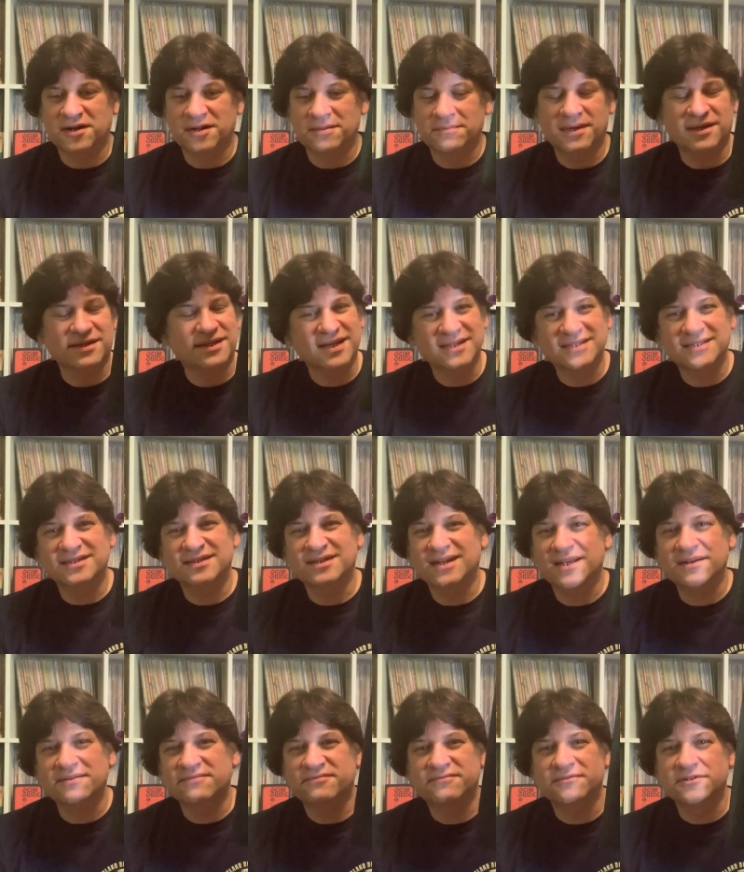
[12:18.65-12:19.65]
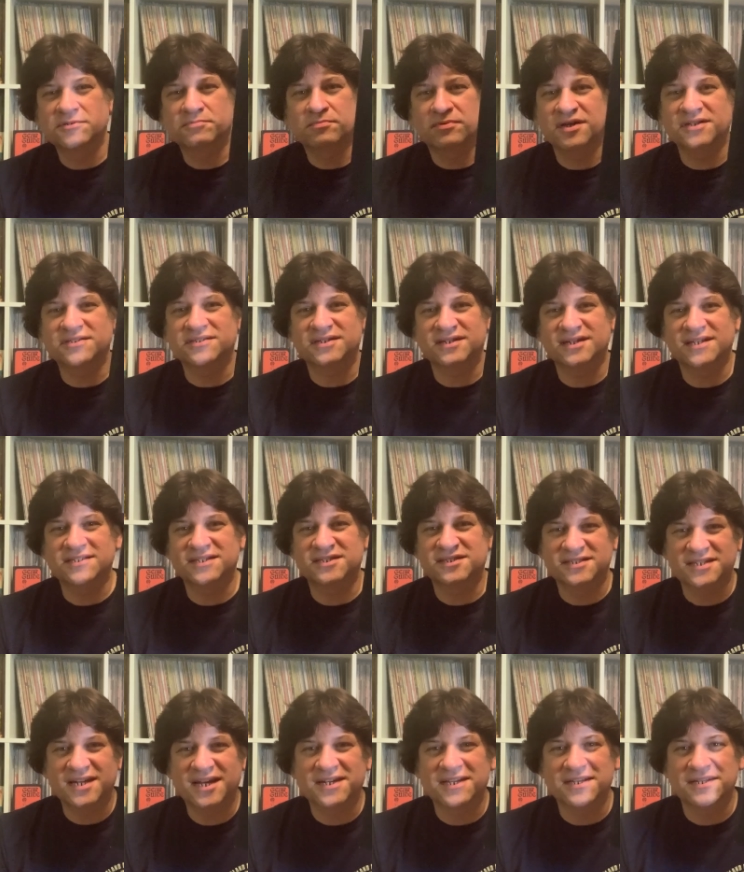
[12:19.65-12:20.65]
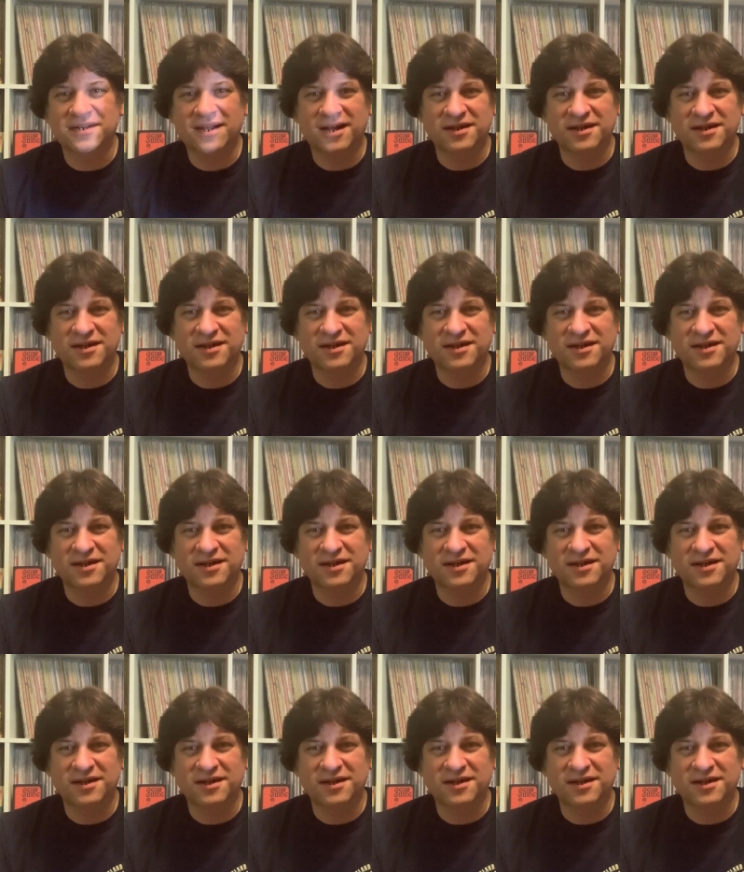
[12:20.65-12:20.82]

I'm like, that's not a first pressing, that's a second.